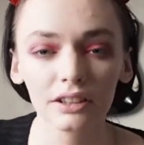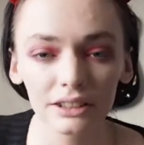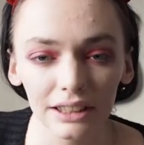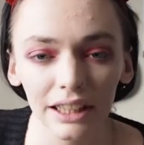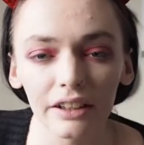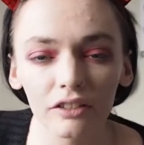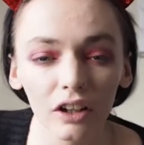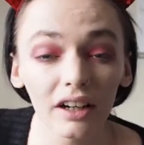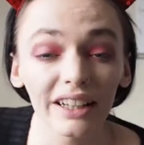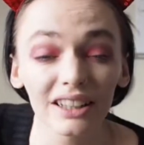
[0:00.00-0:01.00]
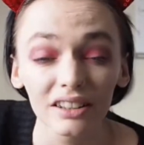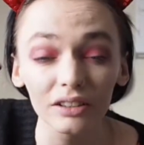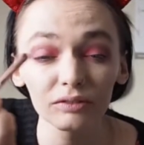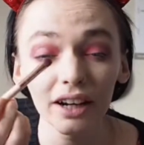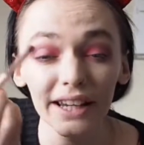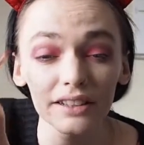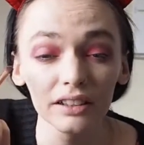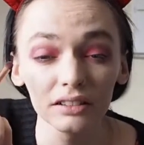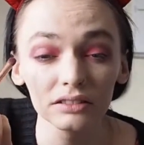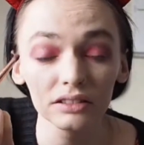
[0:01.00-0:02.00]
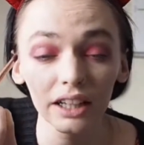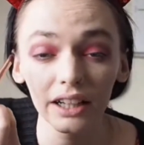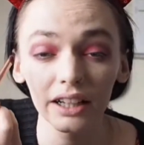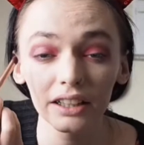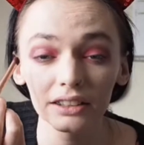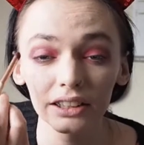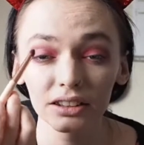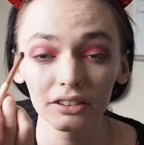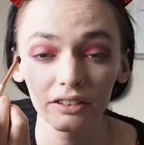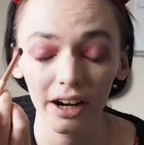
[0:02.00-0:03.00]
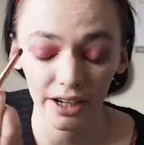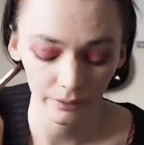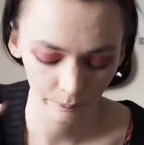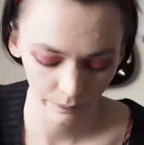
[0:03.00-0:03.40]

So then I've got like the red and then the grey.